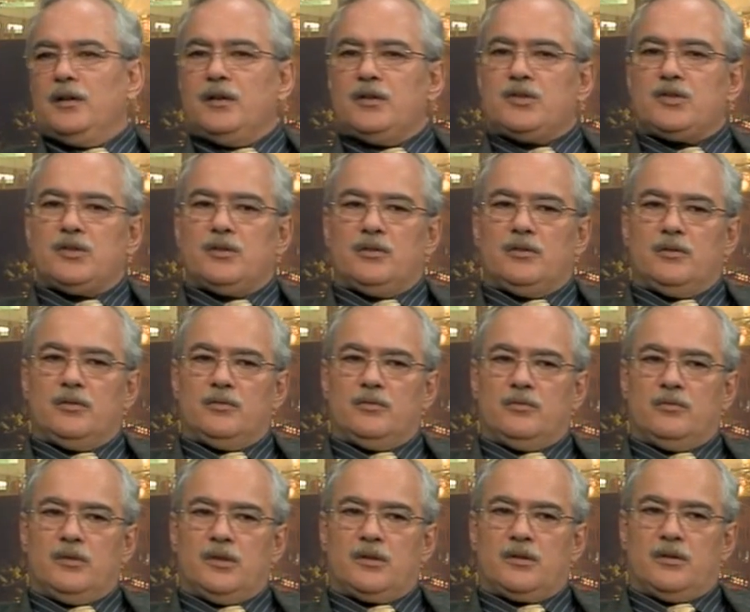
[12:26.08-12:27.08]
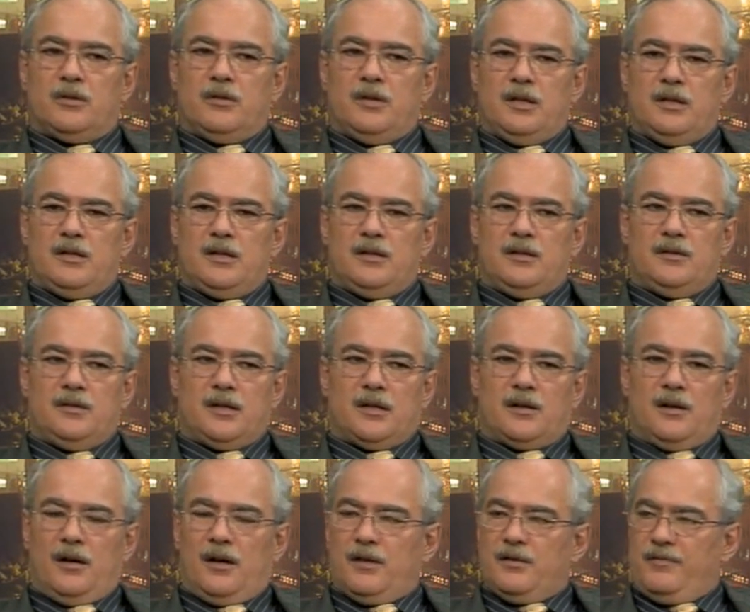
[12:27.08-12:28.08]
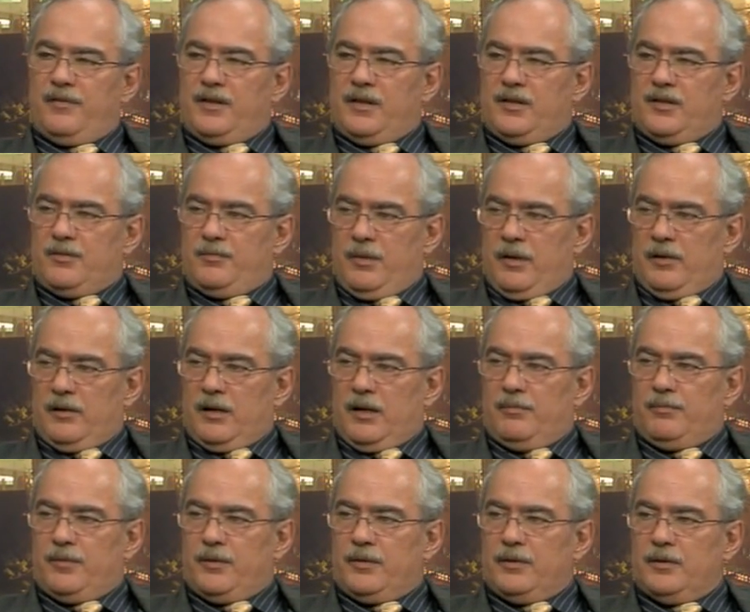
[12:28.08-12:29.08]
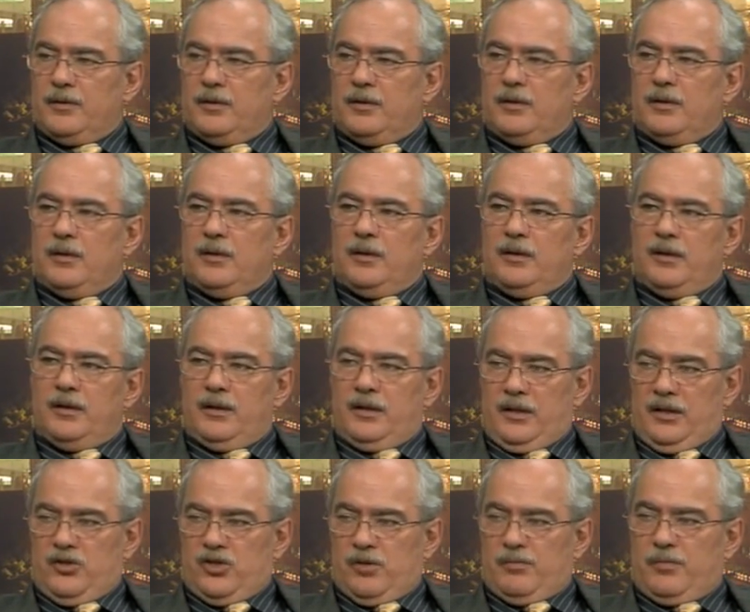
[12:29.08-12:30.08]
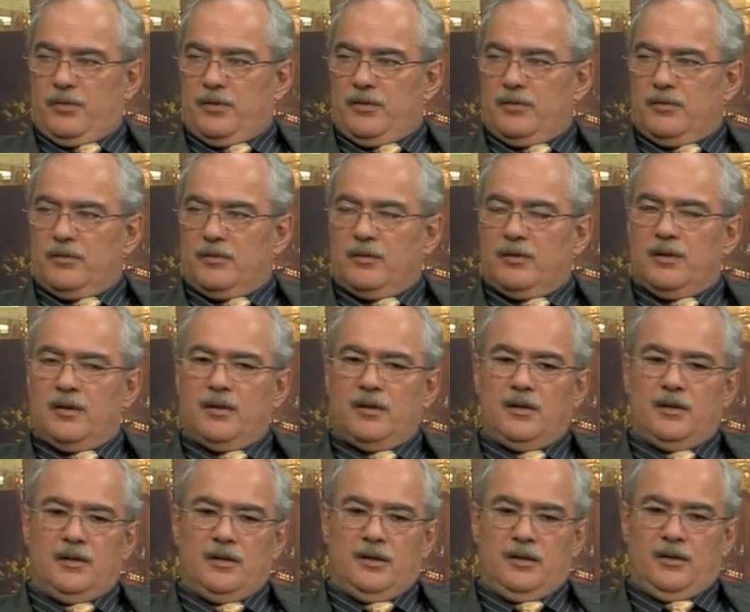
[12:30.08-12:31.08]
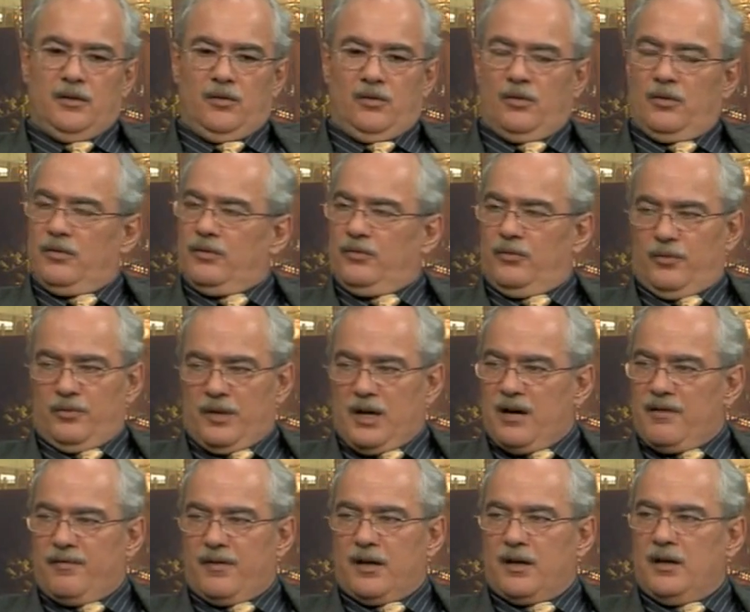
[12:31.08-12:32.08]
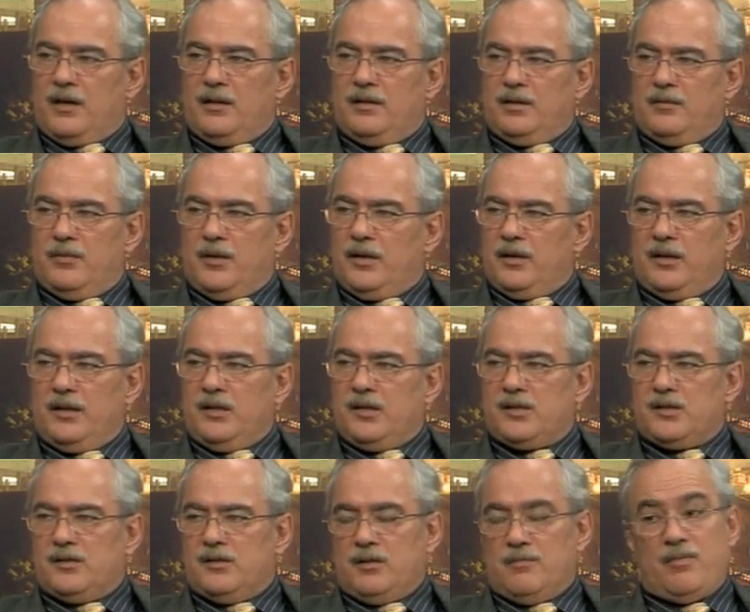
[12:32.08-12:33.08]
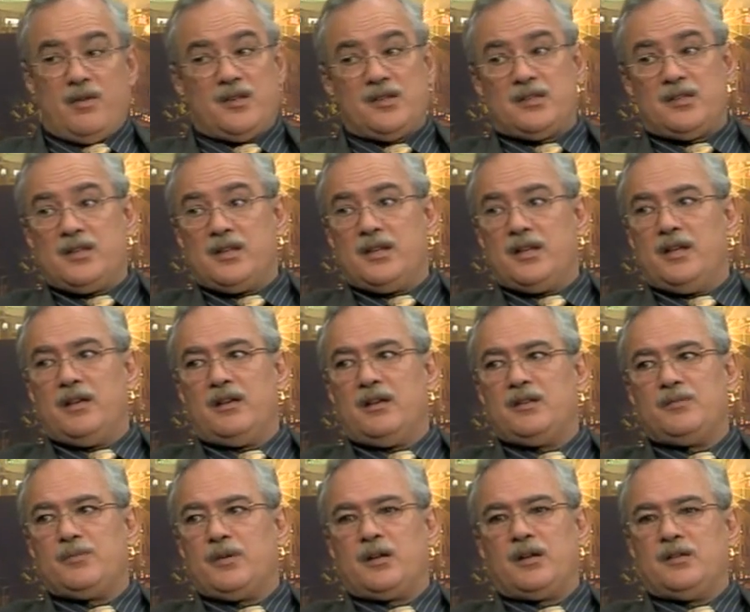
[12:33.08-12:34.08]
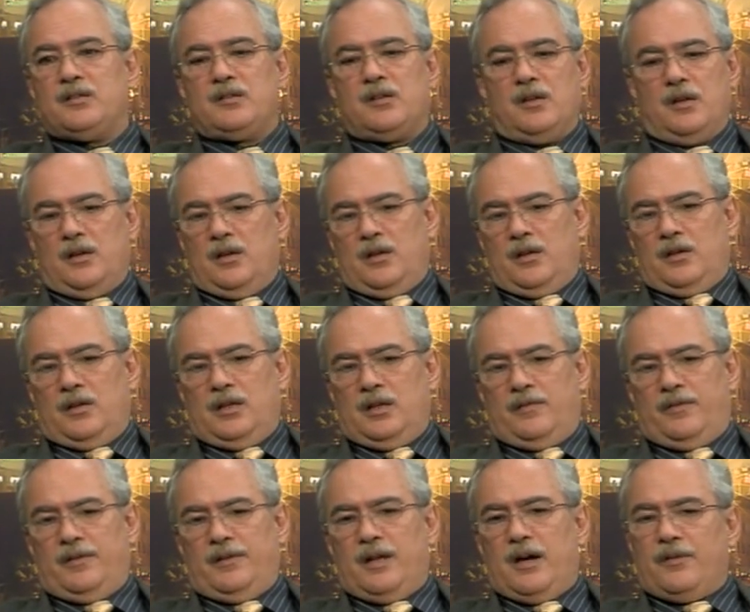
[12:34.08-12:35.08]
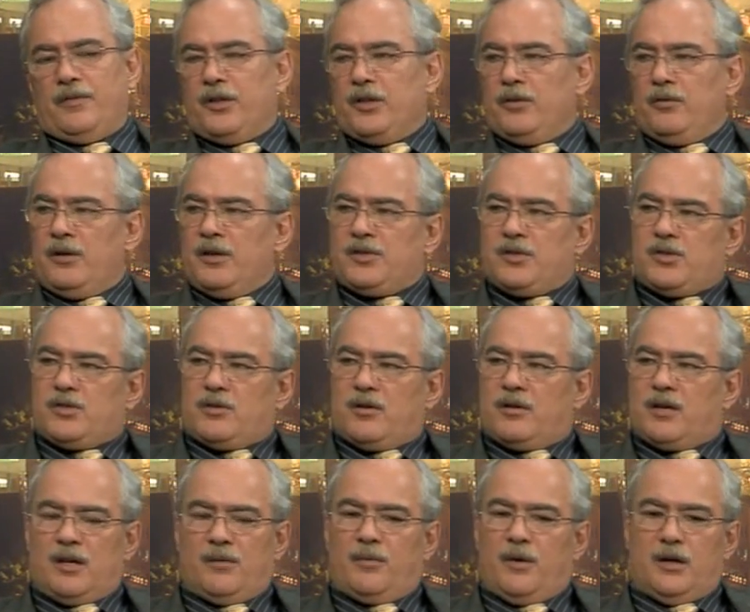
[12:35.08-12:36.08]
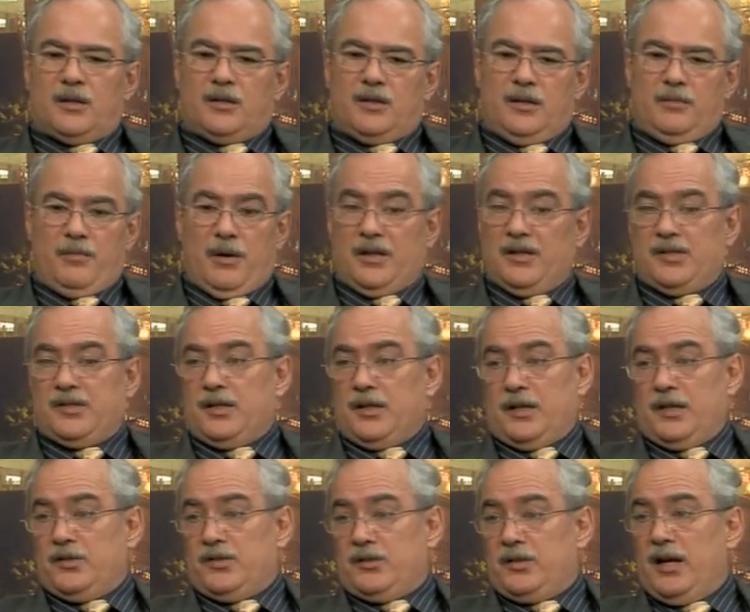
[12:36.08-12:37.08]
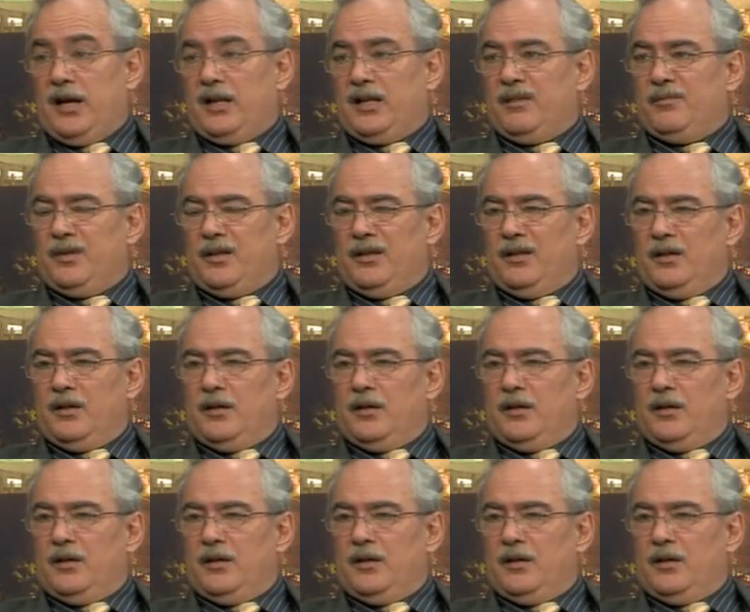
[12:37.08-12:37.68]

And so we're creating the confidence buildup in Egypt, in all North Africa, in the Middle East, in the Palestinian areas, because even now the U.S. is talking about the Palestinian state. I mean,